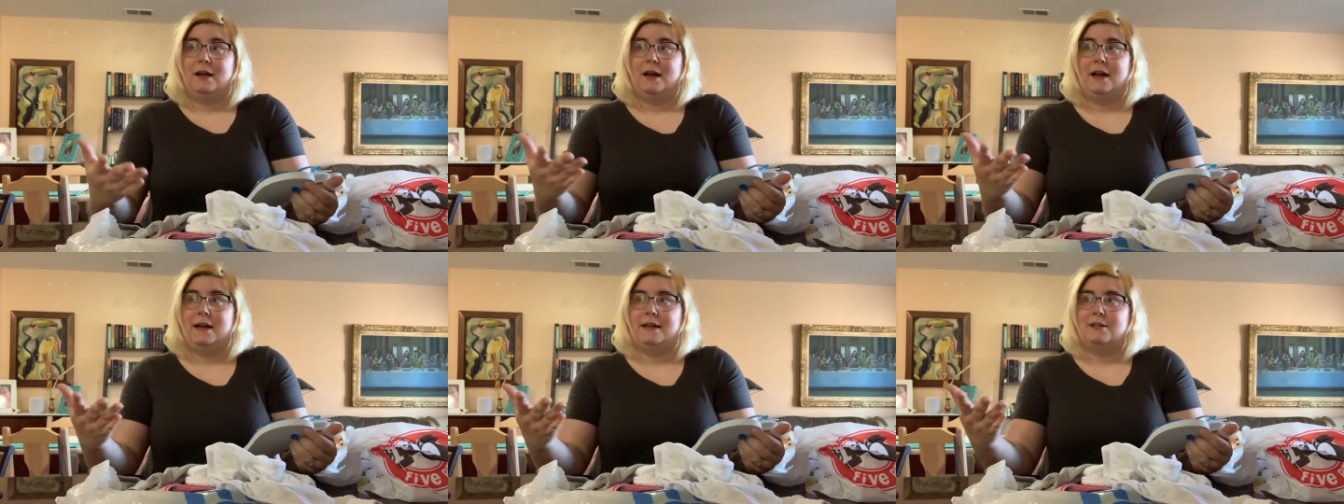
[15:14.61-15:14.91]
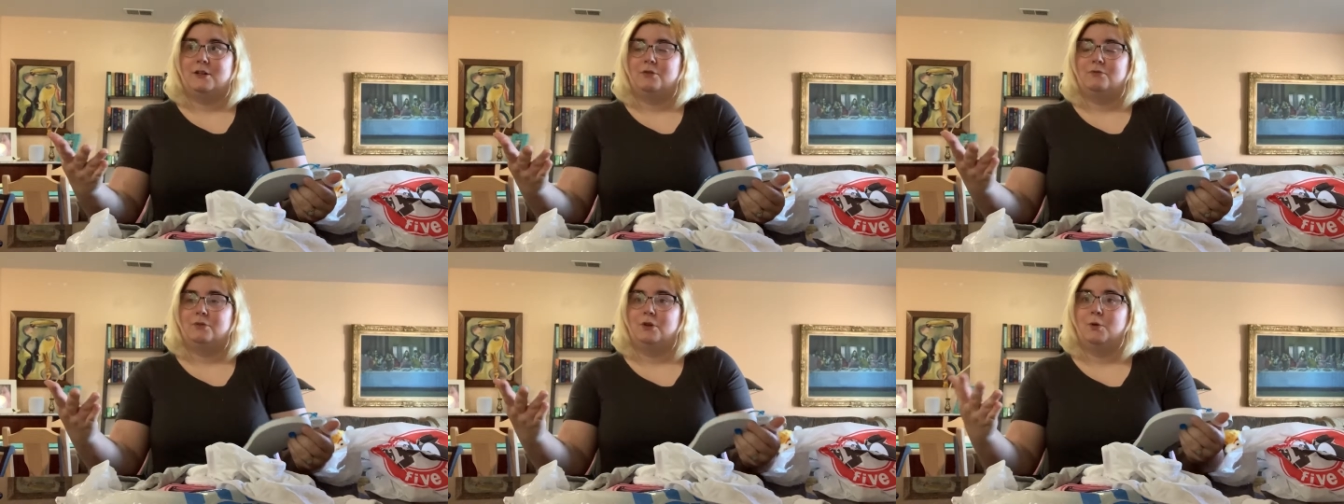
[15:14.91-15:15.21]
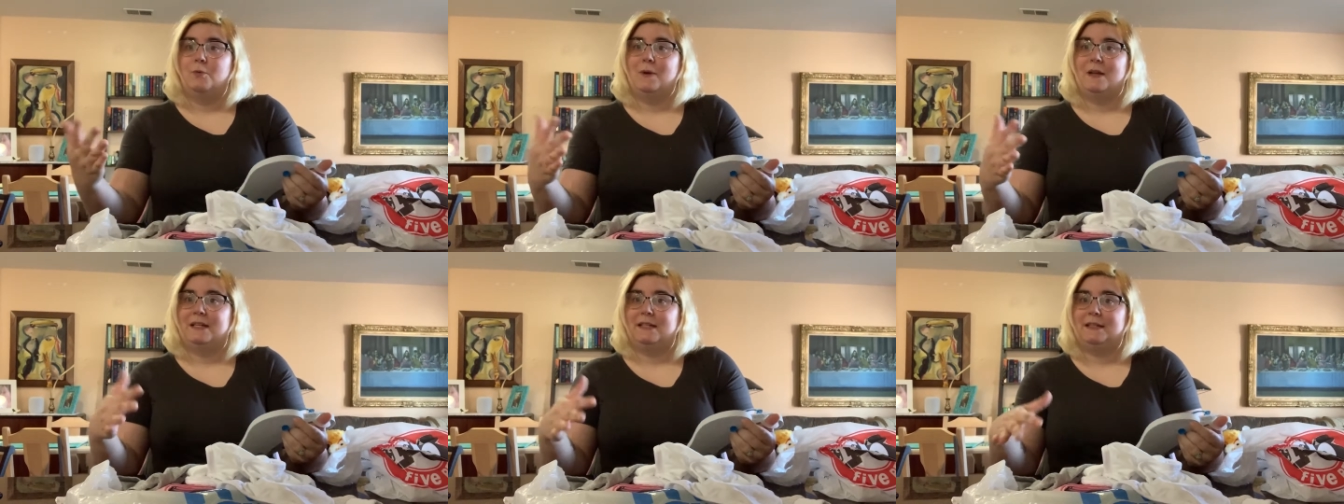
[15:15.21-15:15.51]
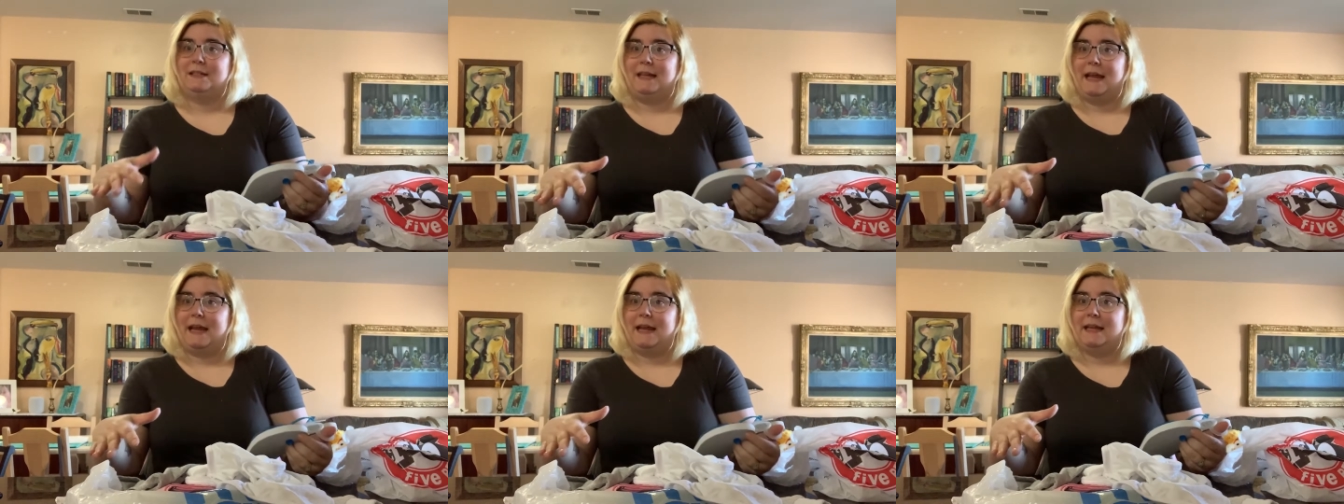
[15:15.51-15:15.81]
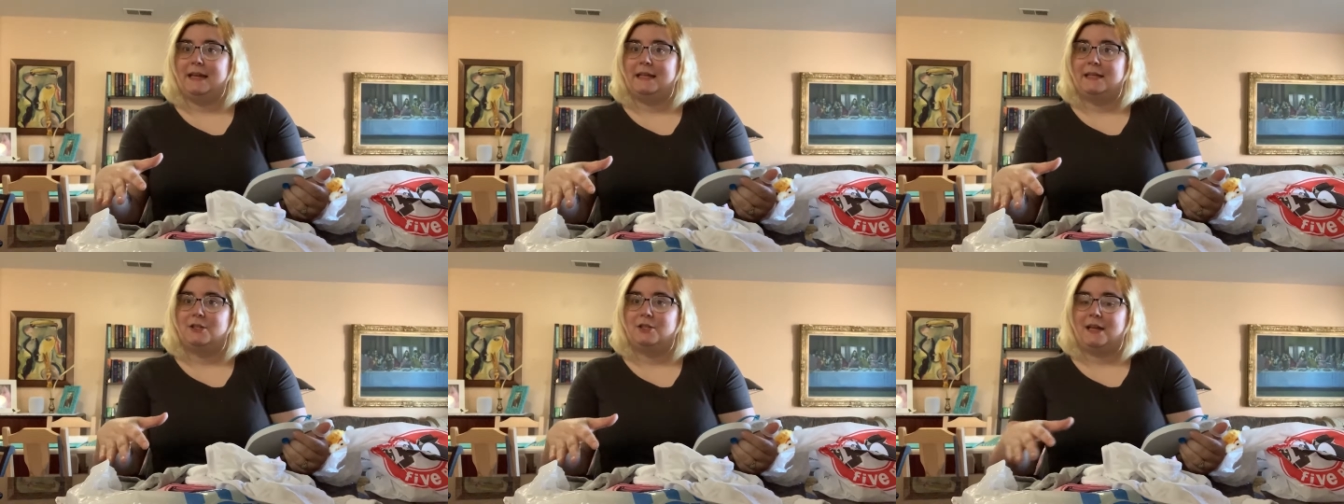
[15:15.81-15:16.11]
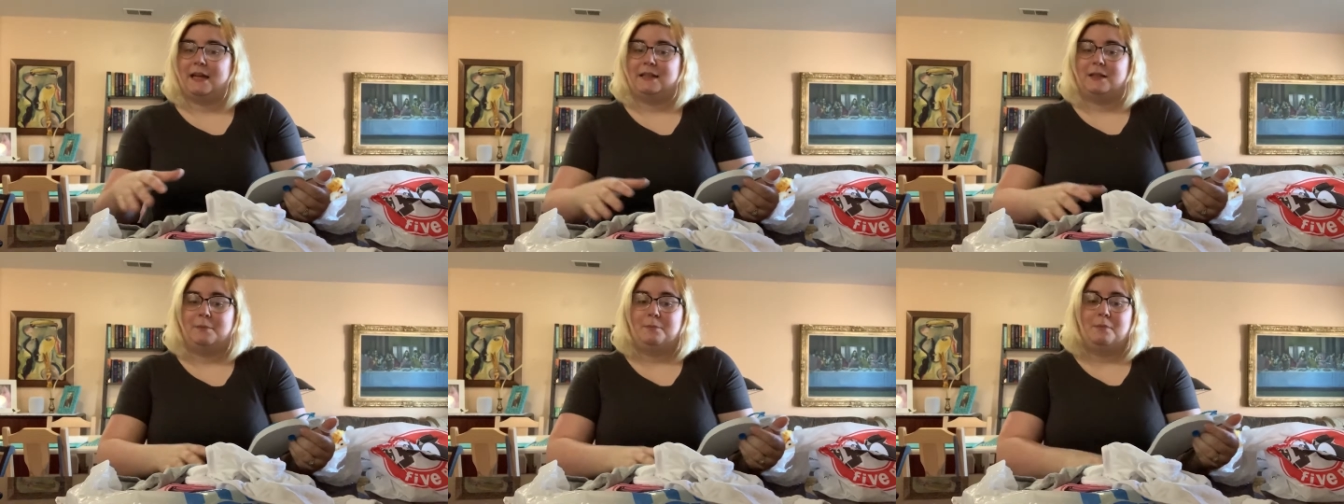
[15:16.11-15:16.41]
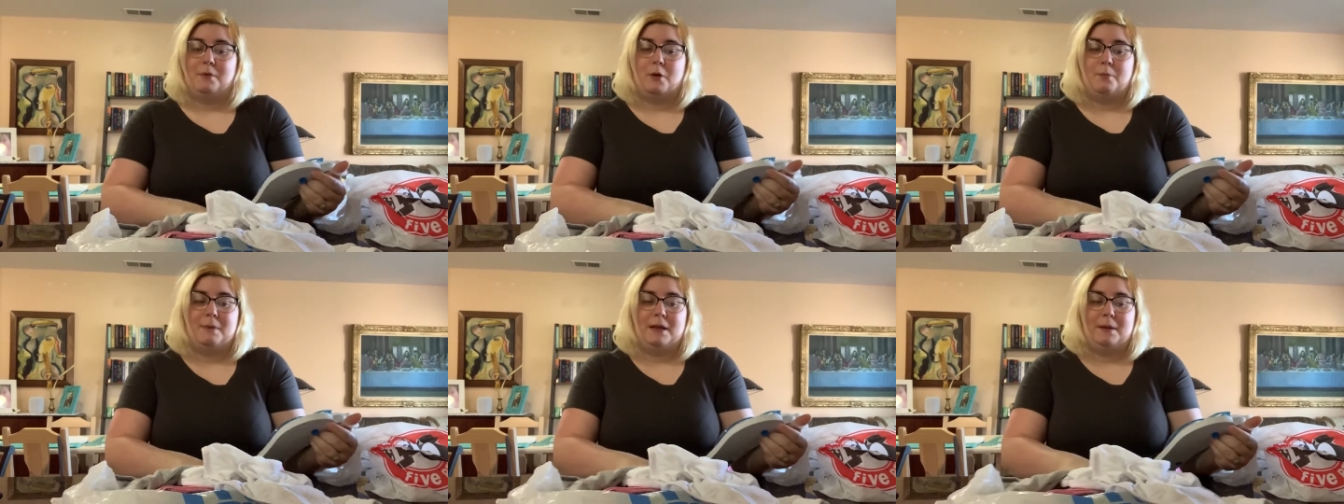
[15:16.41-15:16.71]
I don't know what day it is at the
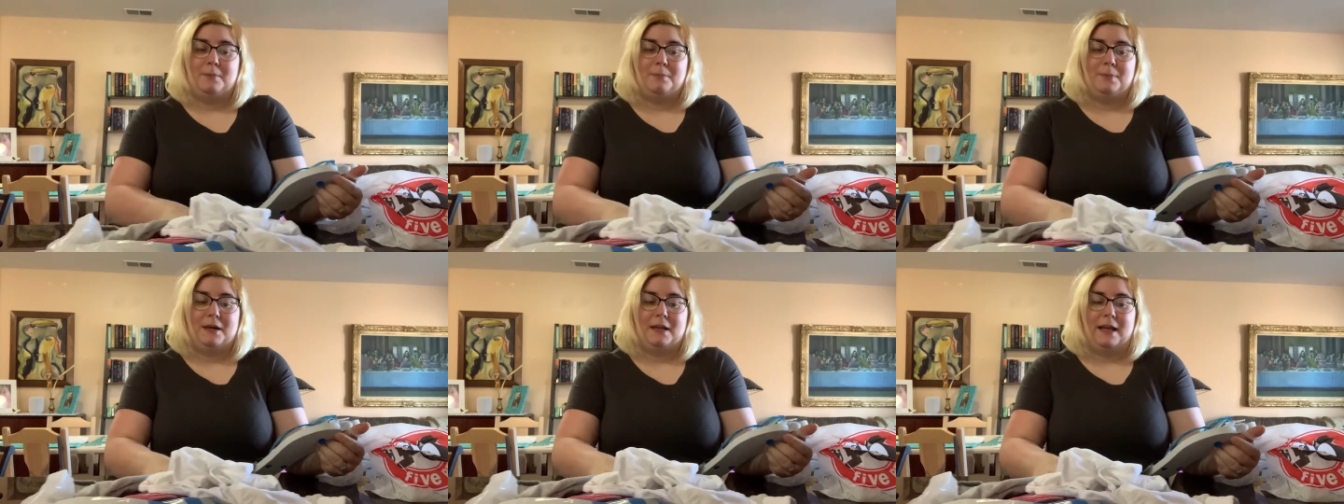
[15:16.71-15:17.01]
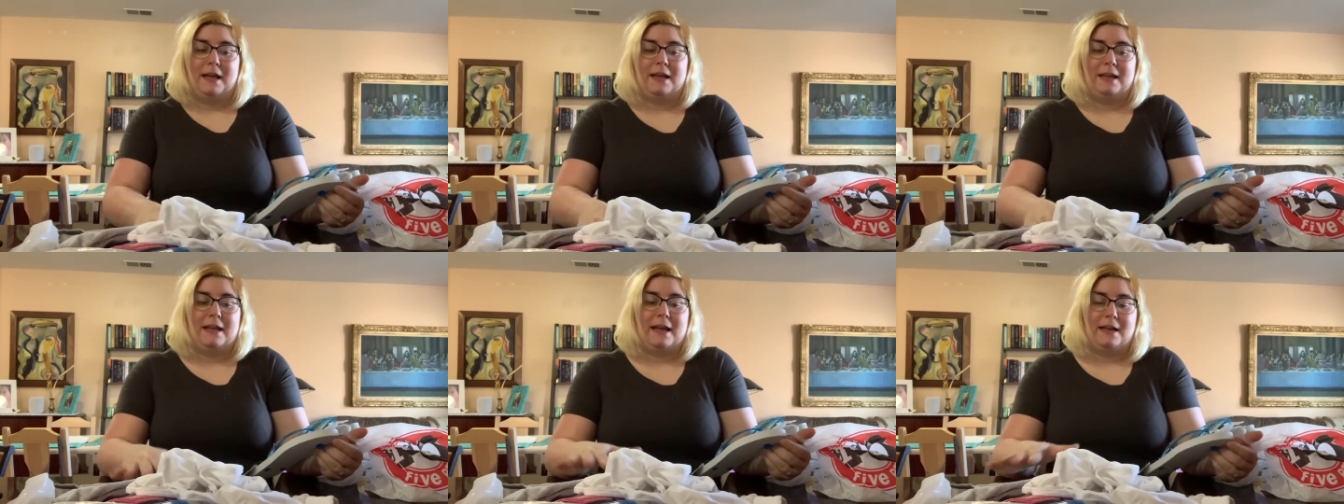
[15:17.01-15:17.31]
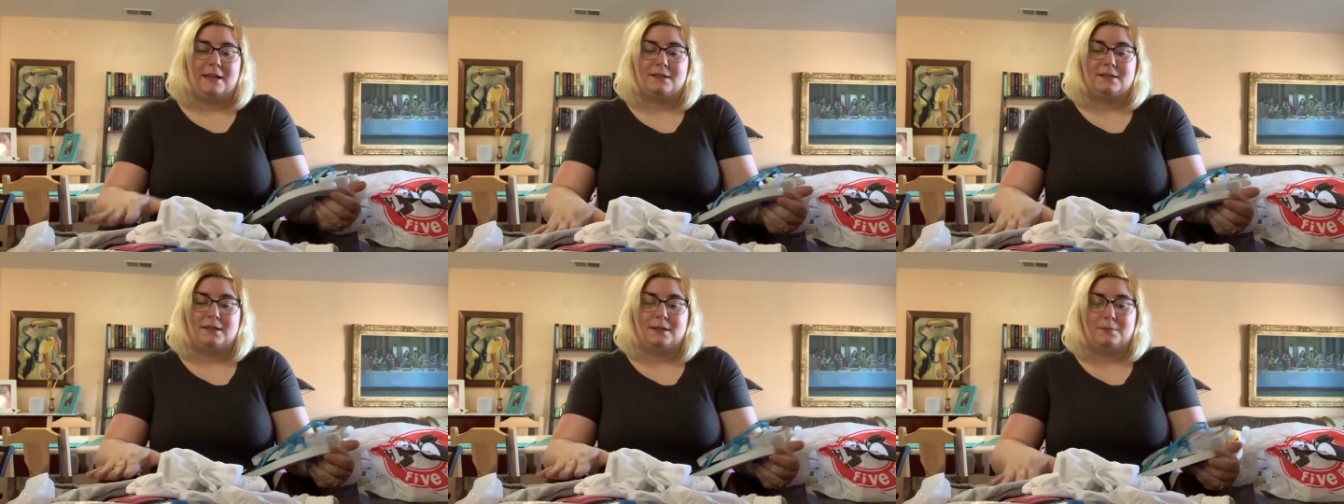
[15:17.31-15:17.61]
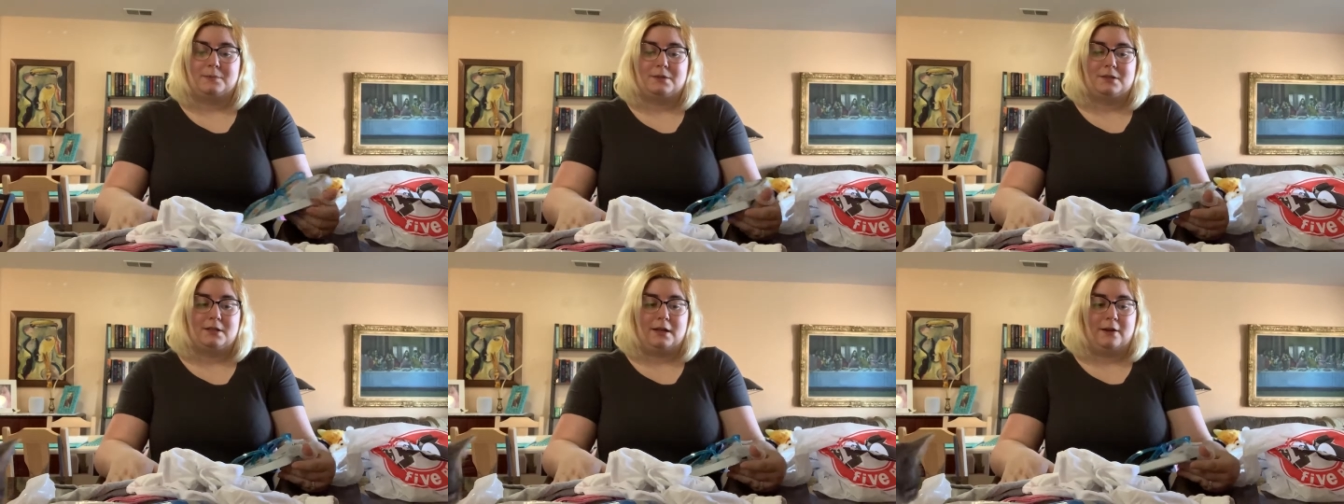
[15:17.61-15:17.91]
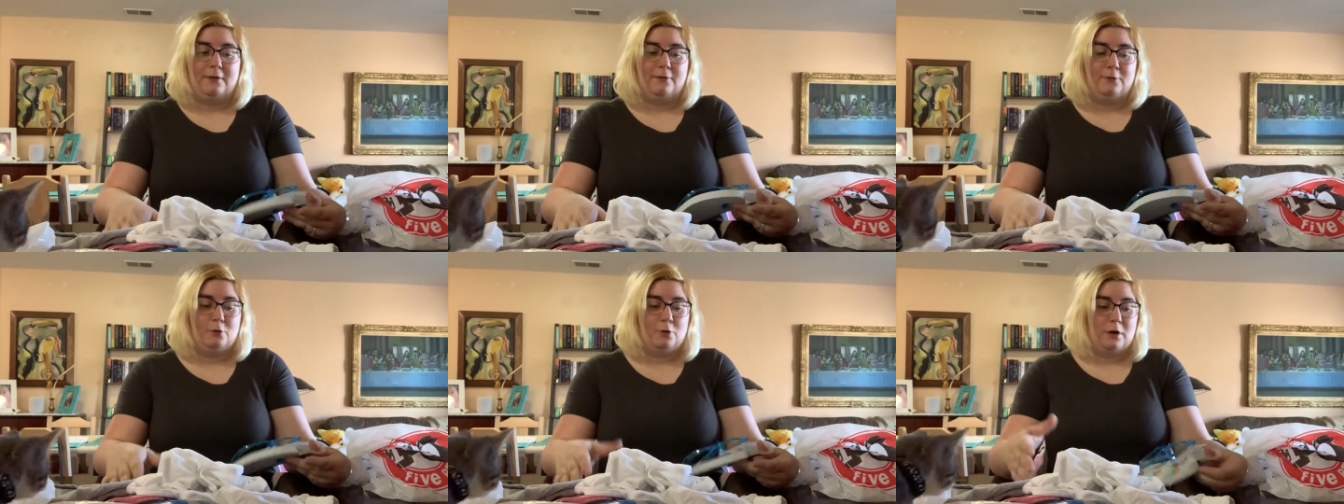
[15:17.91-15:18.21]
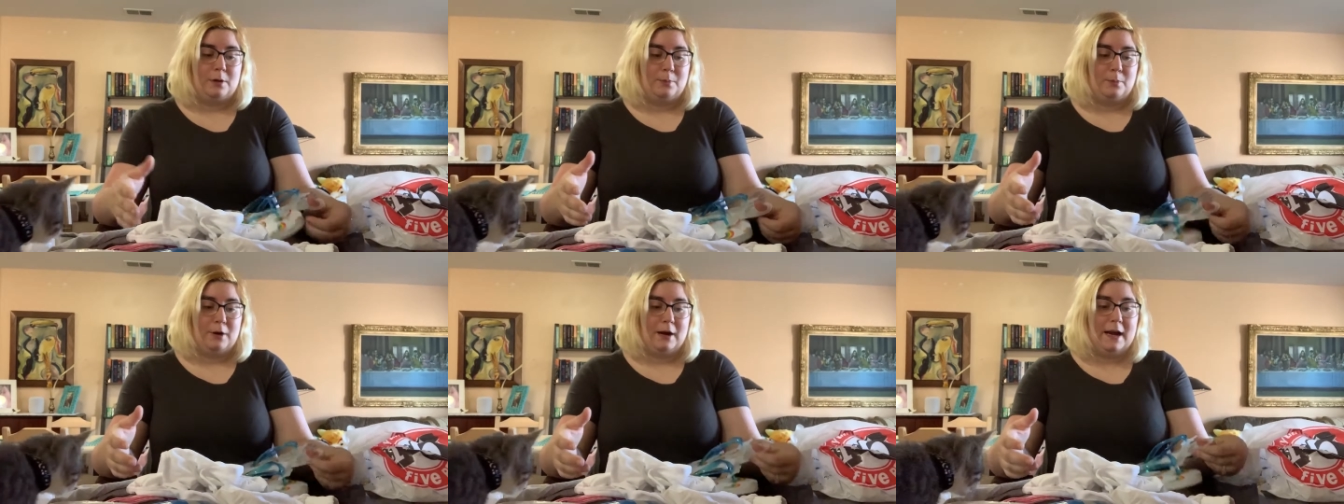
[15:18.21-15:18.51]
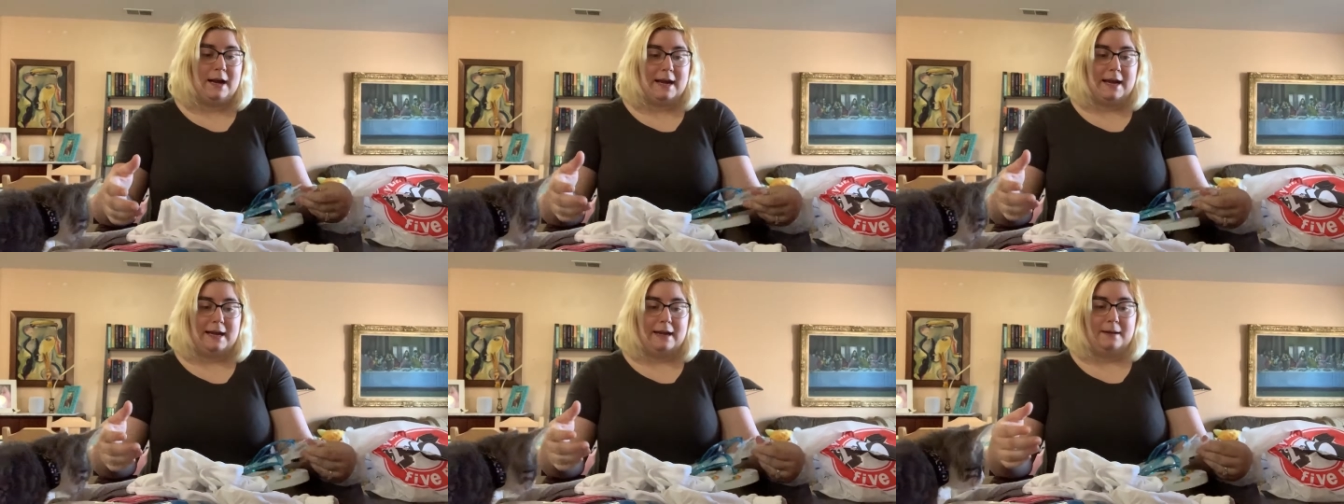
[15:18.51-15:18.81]
moment, but I got some stuff for
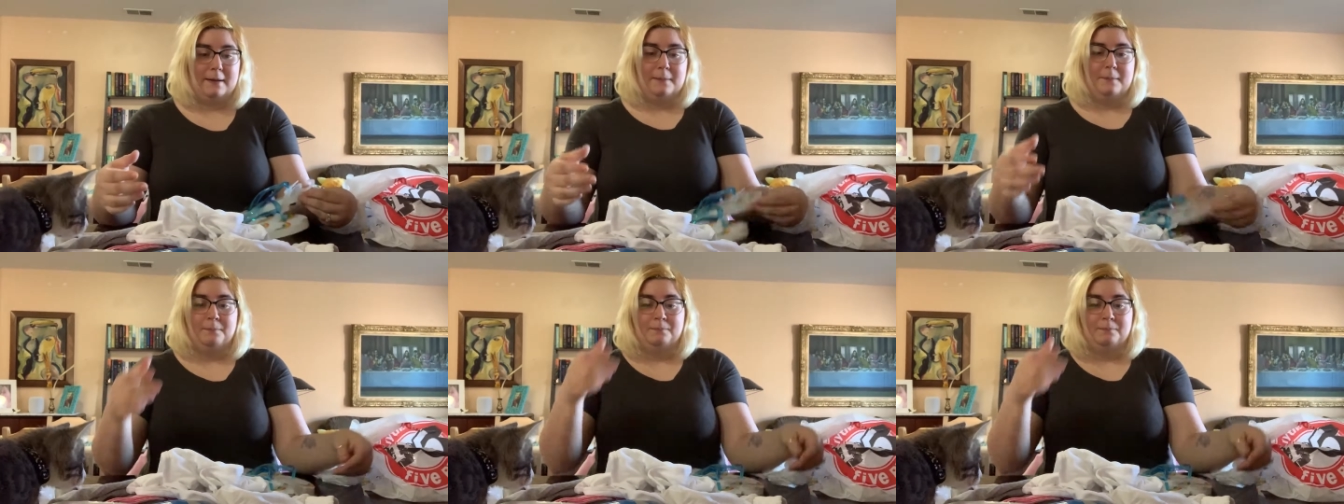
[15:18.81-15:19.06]
Pride.